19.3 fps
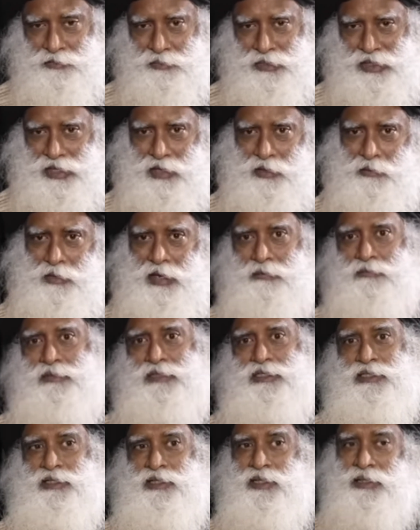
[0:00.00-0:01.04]
became
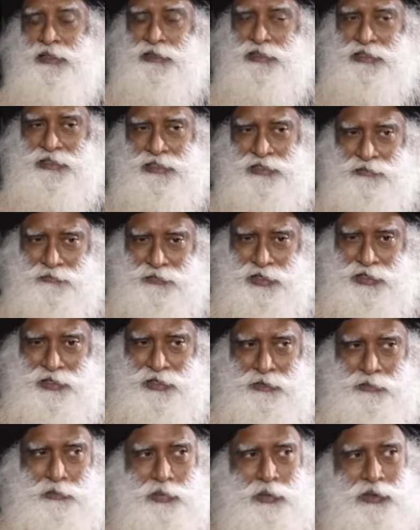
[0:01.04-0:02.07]
empty. This is very
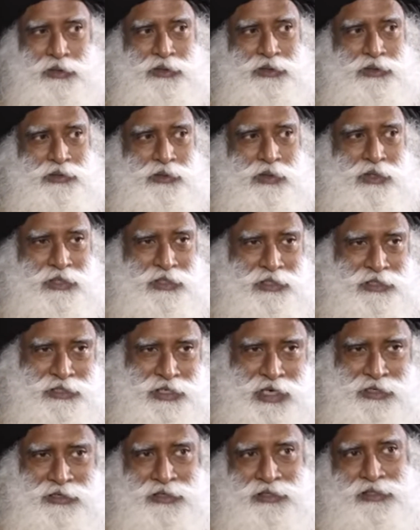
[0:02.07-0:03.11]
important to
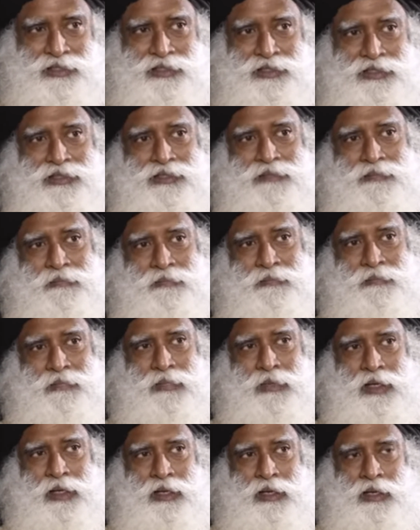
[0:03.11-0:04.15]
understand this.
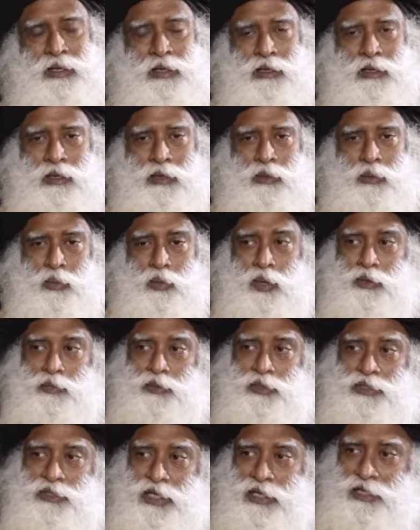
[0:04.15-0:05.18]
What
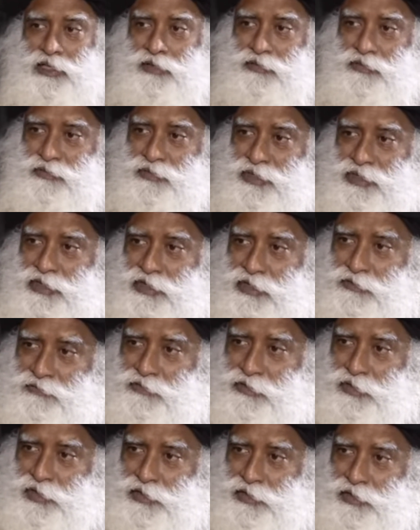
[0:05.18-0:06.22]
was that which is
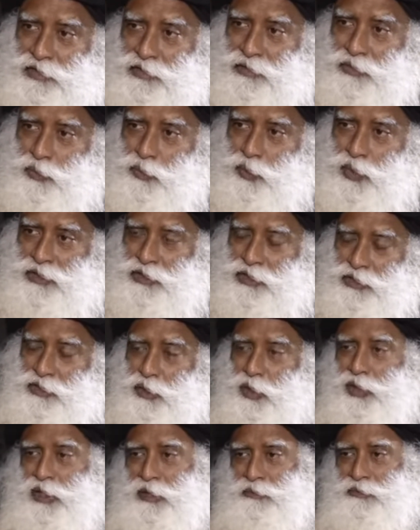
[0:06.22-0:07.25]
infinite? Was it
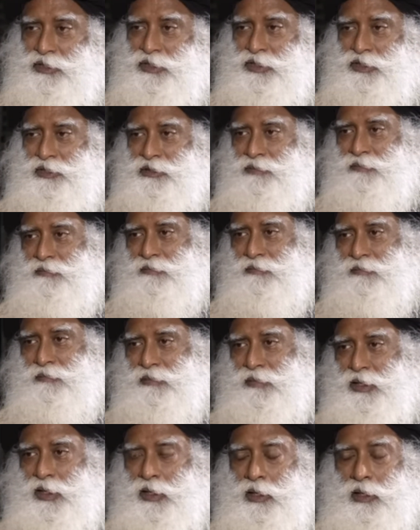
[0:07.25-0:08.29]
not empty?
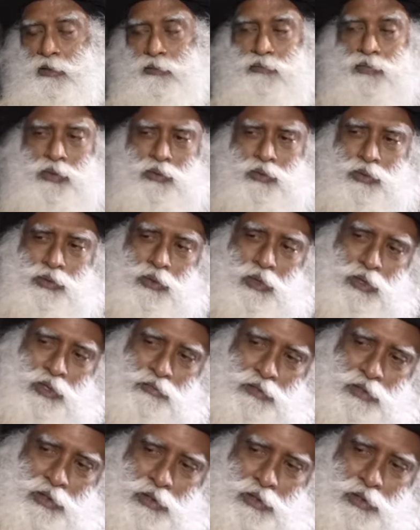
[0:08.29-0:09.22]
We could not even